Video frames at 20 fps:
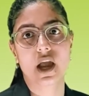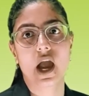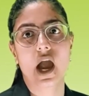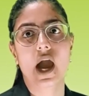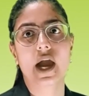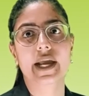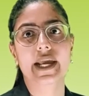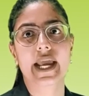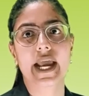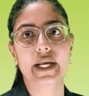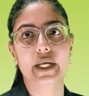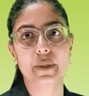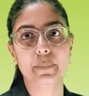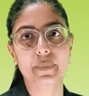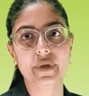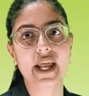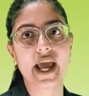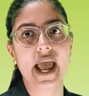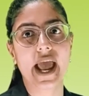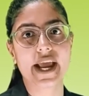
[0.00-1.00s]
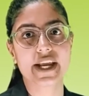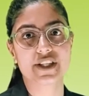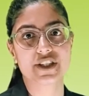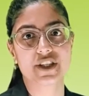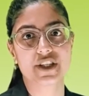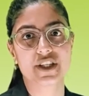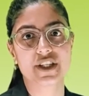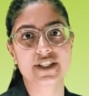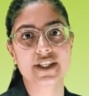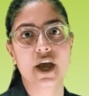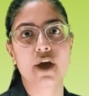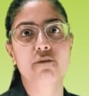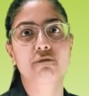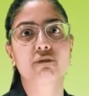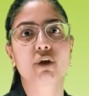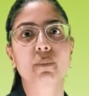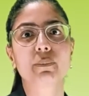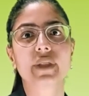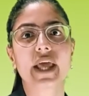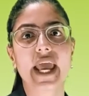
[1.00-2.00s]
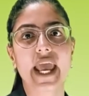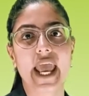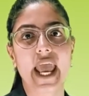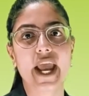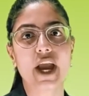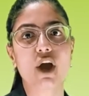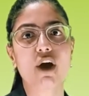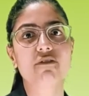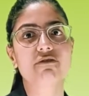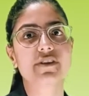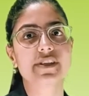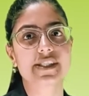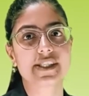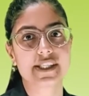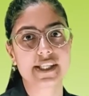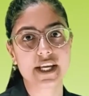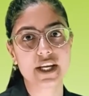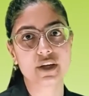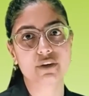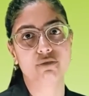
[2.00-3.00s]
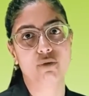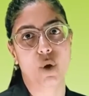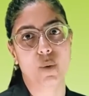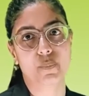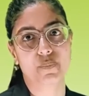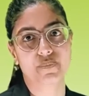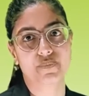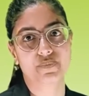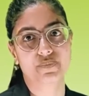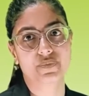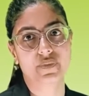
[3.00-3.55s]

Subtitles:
A caterpillar hatches from the egg of a silkworm.